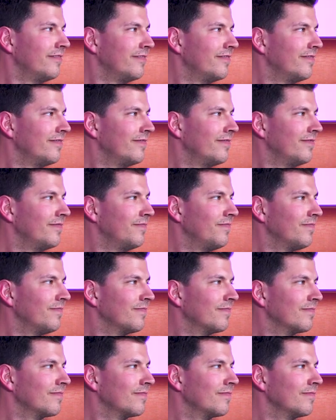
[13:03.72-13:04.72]

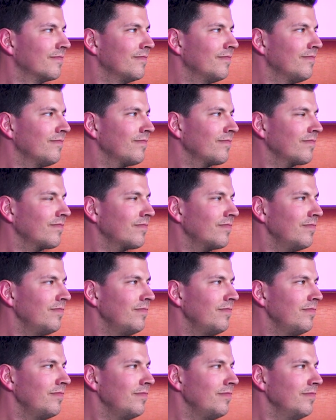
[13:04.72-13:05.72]

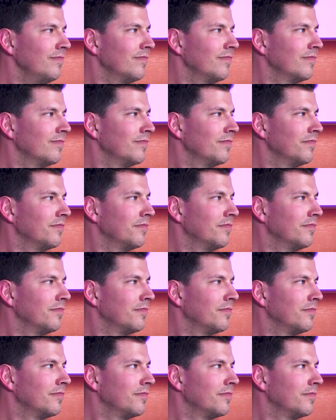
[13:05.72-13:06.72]

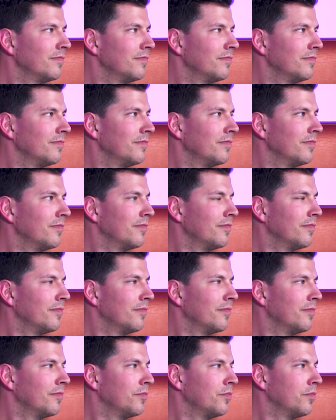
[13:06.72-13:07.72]

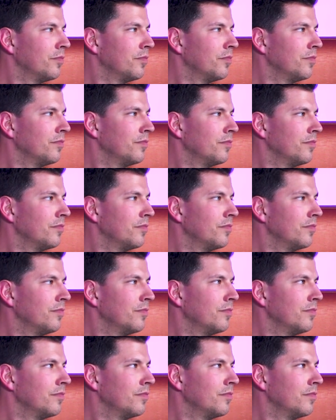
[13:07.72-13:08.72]

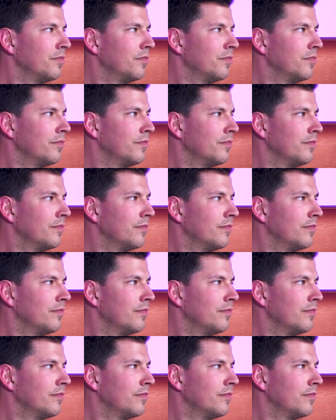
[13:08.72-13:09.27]
(not speaking)